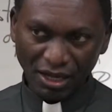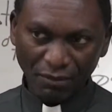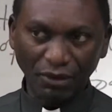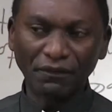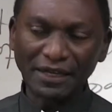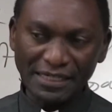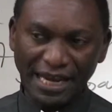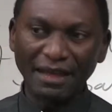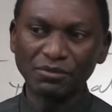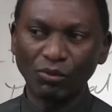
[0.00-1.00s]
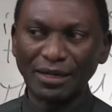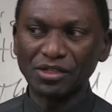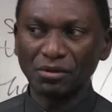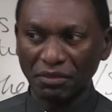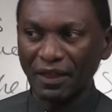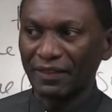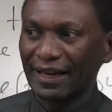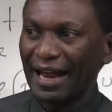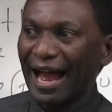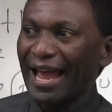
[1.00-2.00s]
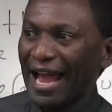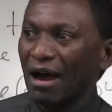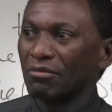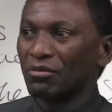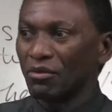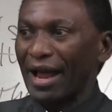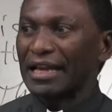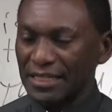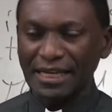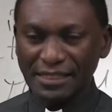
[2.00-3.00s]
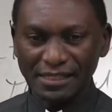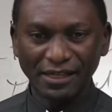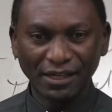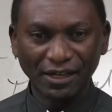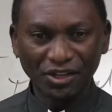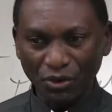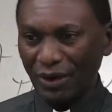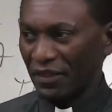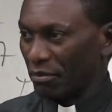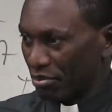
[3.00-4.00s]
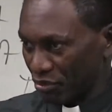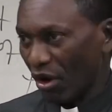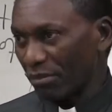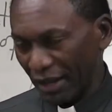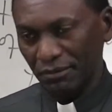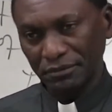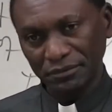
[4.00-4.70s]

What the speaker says: But oftentimes we want to think that I am righteous, you are the problem.